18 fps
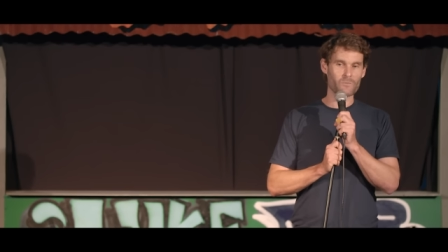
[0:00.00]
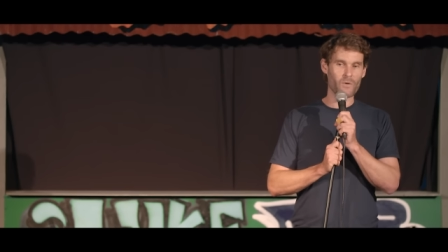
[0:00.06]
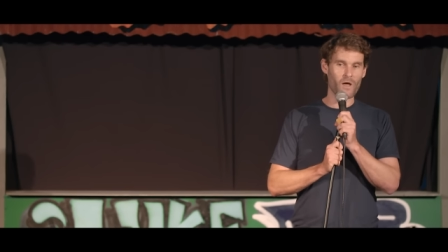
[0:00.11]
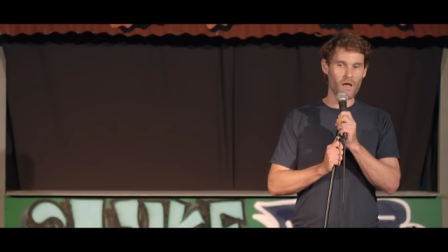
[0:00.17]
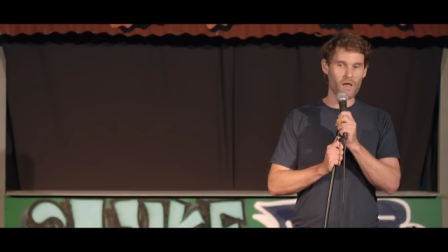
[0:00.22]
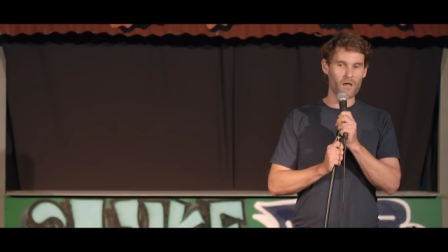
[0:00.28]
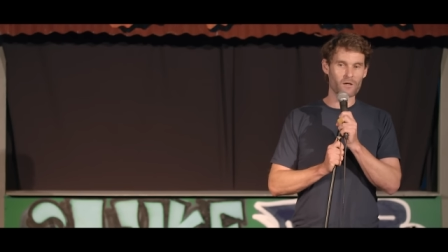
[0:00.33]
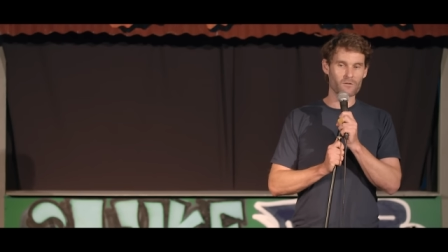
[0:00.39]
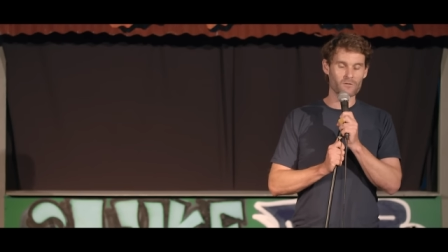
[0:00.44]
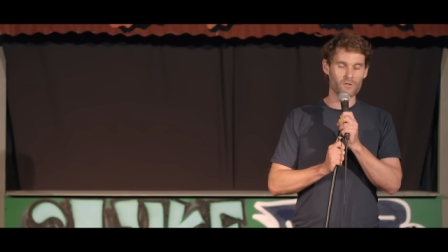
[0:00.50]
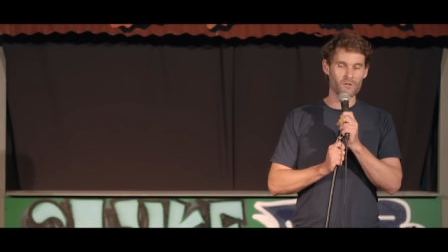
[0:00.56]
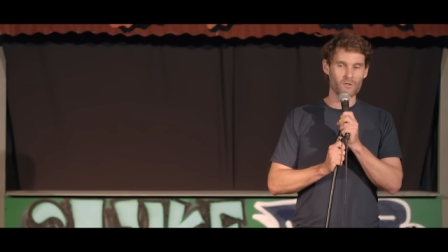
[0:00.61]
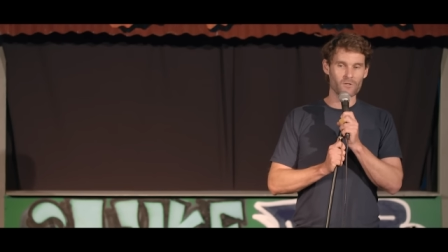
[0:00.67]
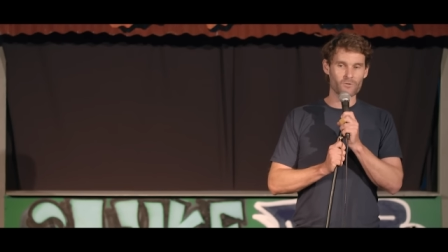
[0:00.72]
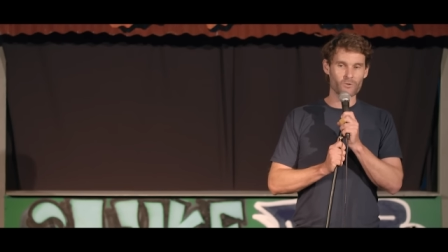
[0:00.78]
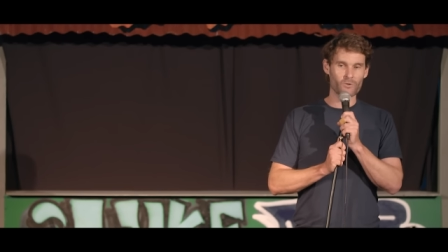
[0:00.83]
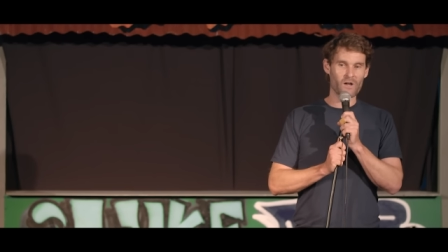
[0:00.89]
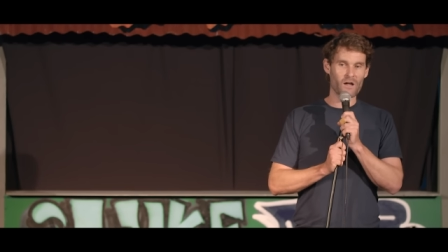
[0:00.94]
Payer
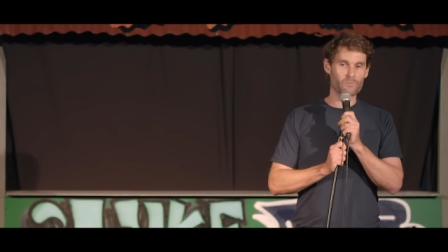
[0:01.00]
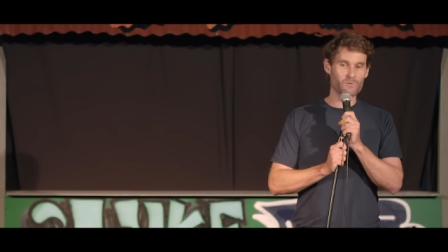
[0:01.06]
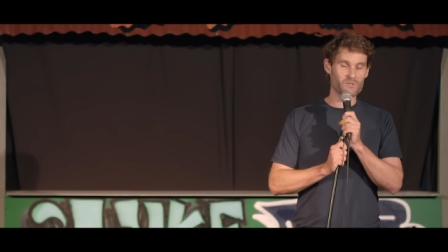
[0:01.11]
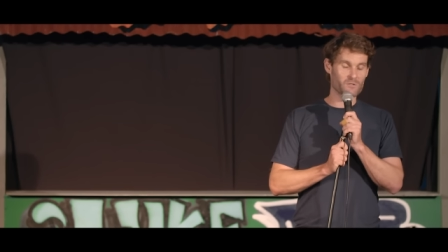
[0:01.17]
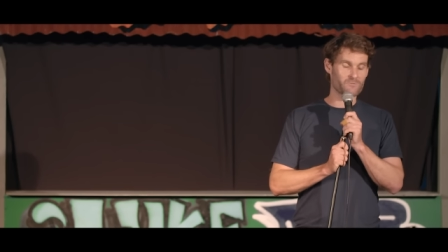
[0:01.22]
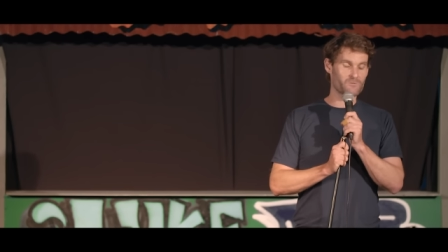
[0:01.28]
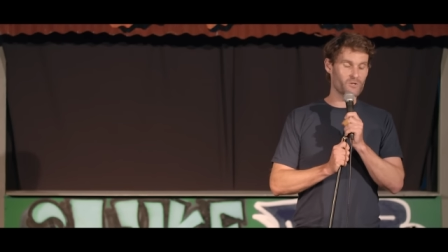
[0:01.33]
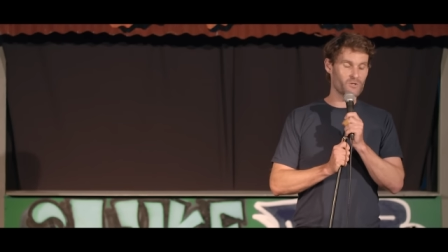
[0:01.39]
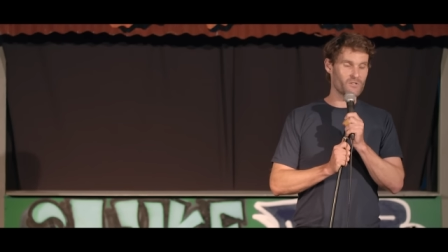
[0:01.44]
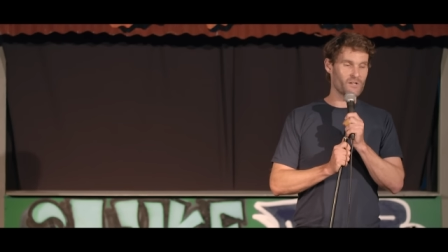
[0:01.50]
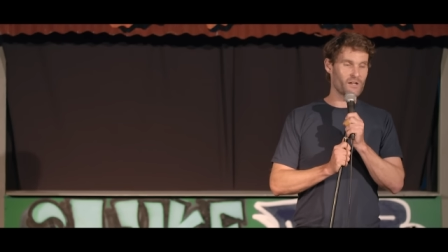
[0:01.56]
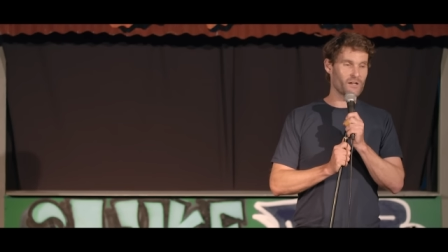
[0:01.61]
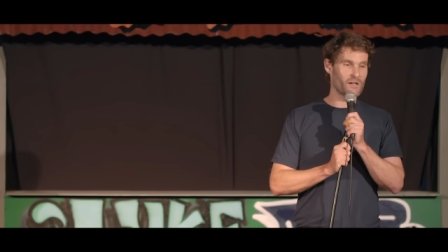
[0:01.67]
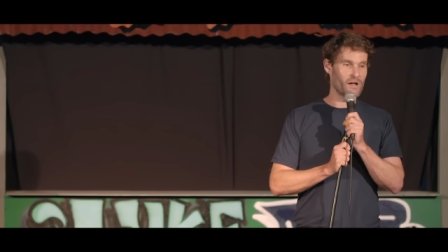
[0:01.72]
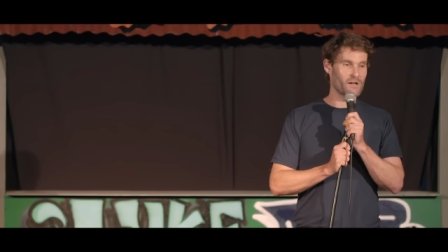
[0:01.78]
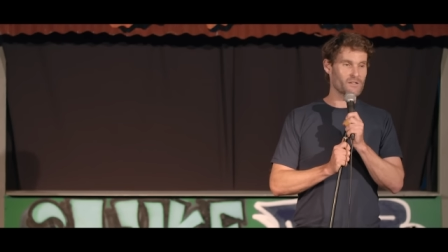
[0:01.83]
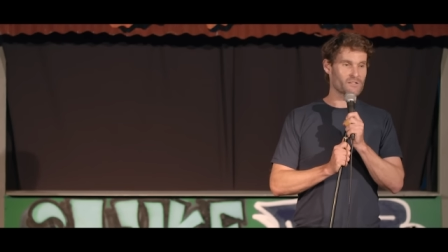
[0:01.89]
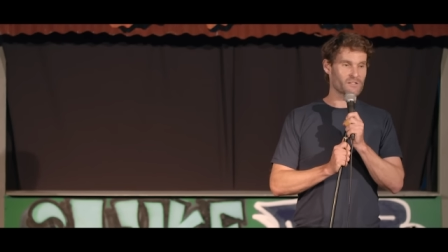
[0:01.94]
took upwards of two
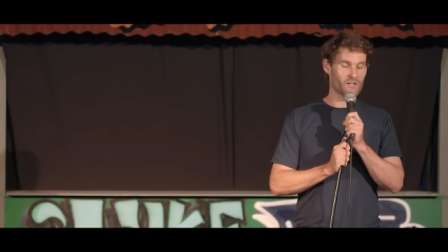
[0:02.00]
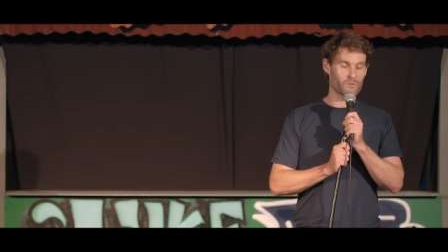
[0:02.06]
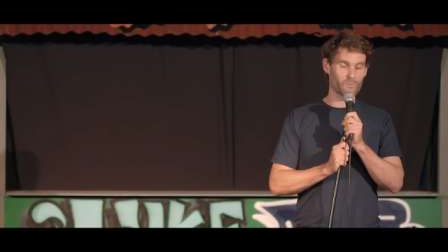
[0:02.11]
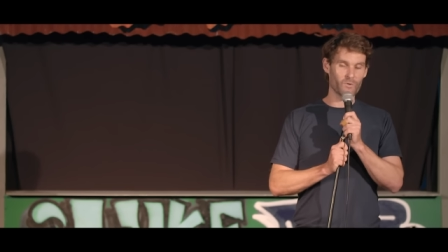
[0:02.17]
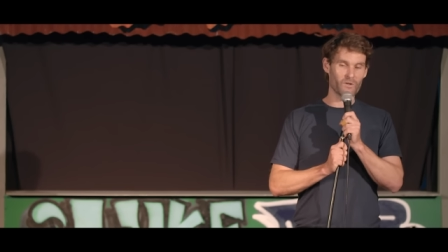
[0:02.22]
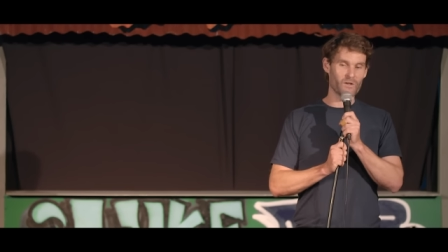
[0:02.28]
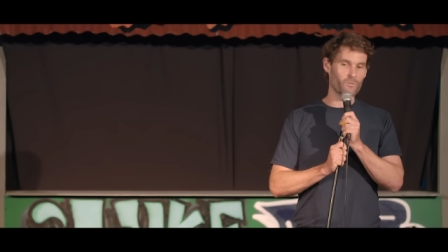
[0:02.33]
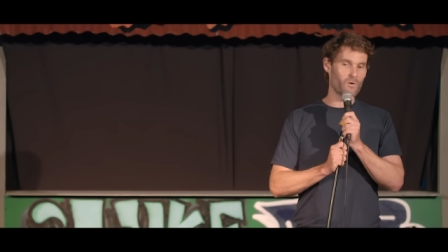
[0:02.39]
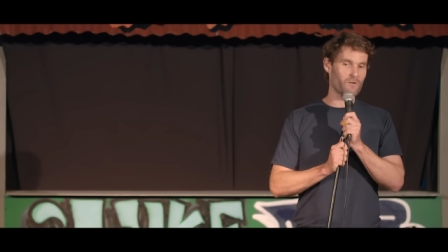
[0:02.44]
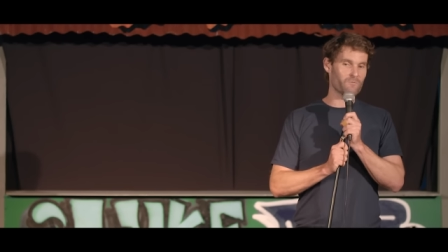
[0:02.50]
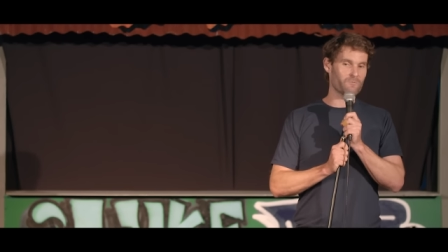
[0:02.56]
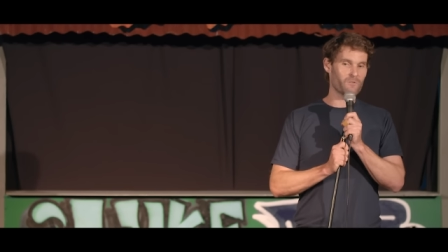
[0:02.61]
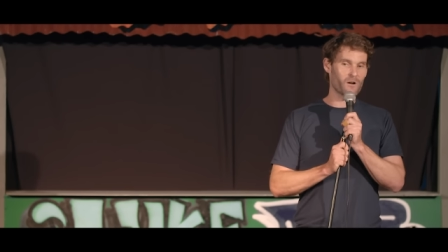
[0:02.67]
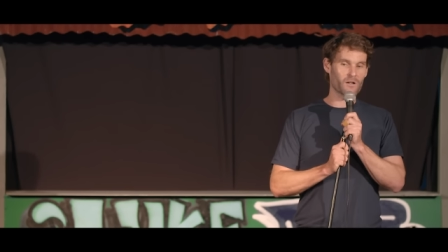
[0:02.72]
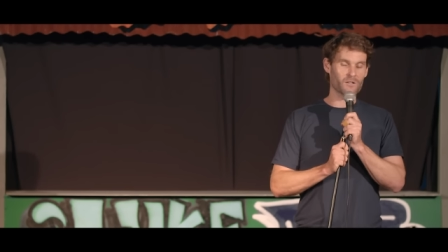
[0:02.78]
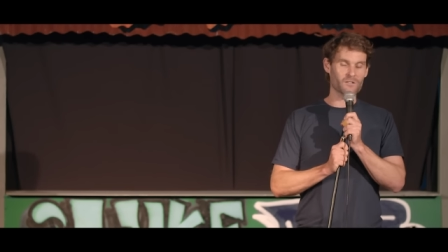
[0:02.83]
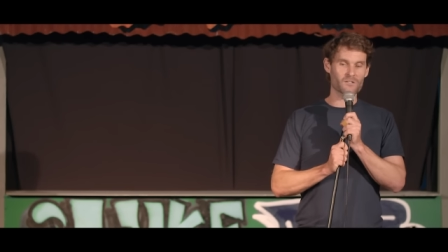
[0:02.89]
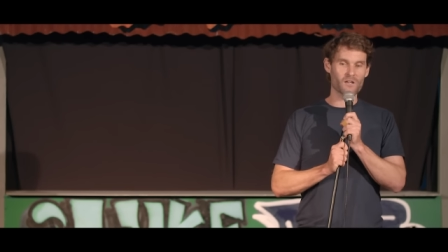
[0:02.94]
decades to complete one
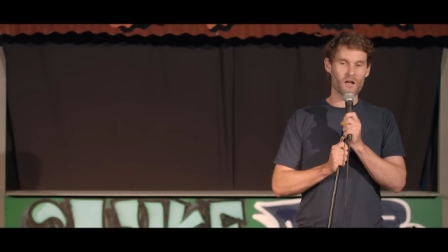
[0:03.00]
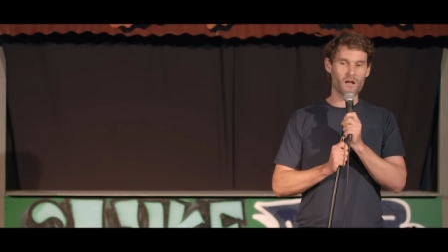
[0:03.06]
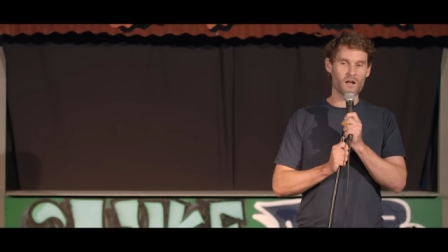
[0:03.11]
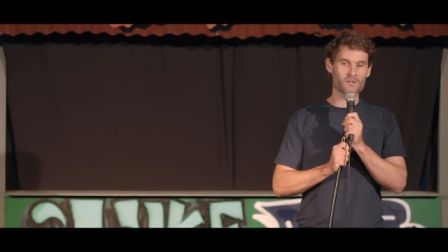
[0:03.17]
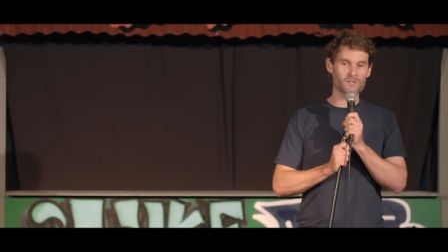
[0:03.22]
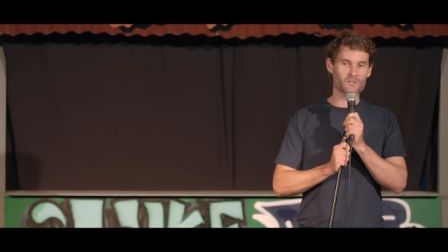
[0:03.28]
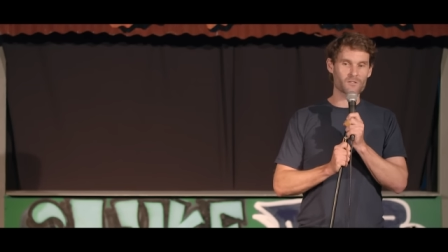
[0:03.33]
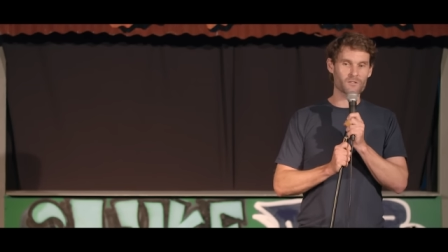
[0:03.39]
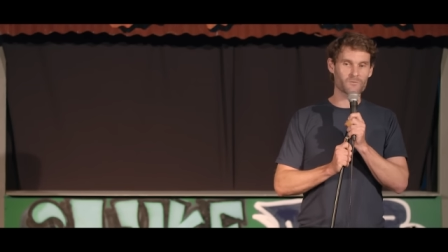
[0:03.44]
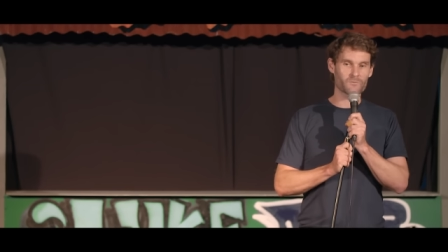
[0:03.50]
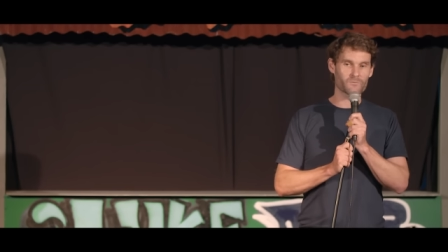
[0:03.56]
fucking task.